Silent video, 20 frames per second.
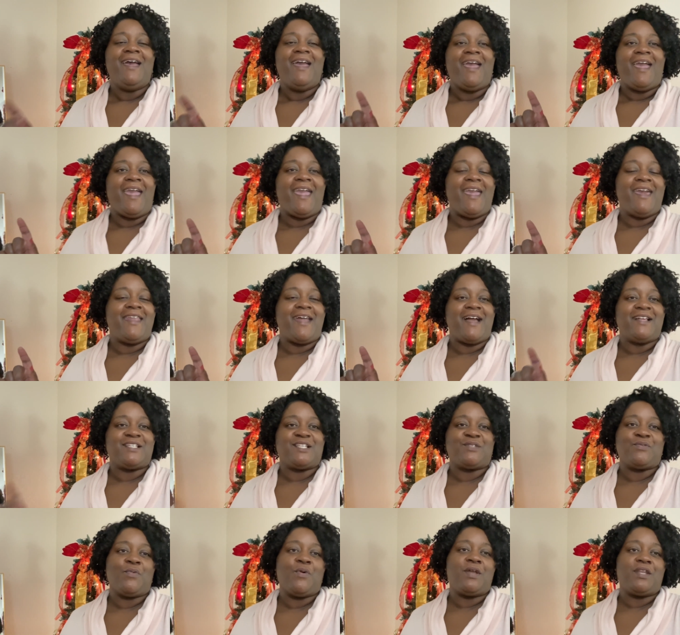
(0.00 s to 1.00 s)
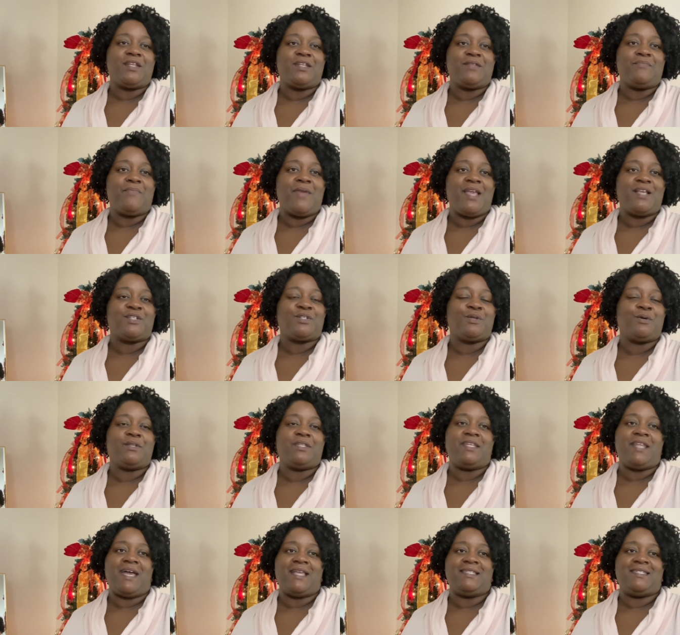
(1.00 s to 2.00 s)
and I just wanted to make sure
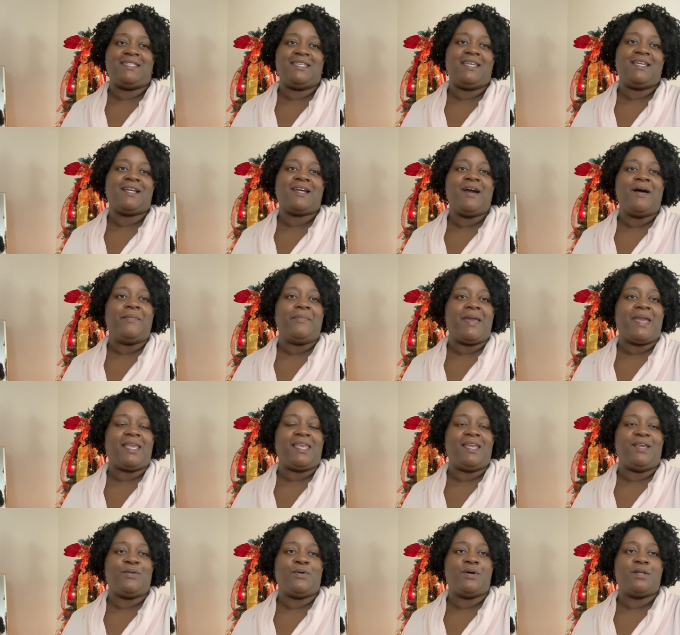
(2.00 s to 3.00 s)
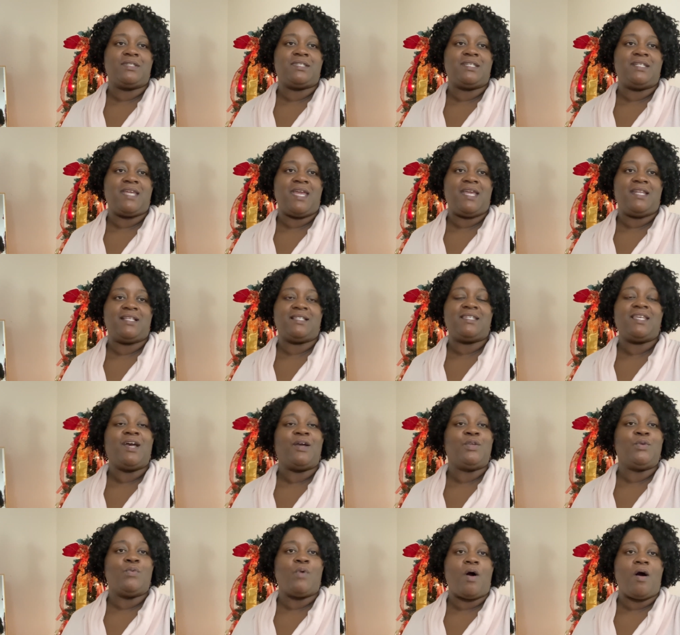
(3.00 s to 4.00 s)
that I did come back in on today to tell
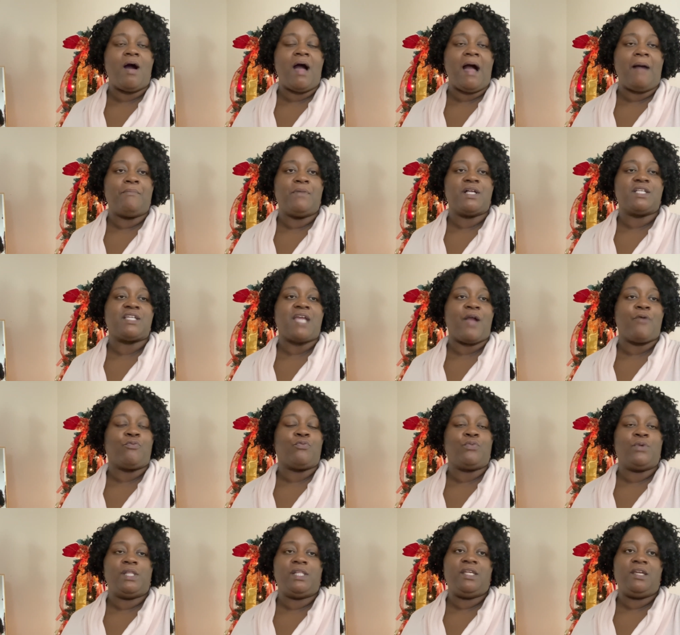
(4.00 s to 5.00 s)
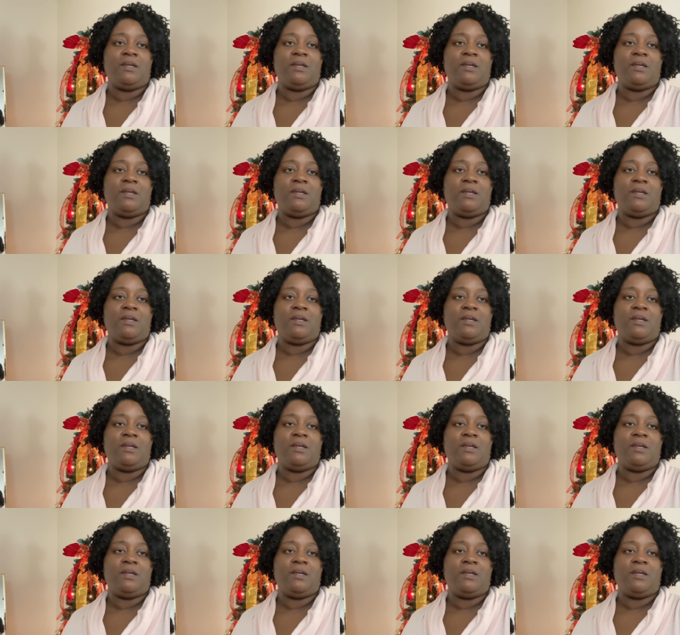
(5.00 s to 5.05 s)
you all how much I really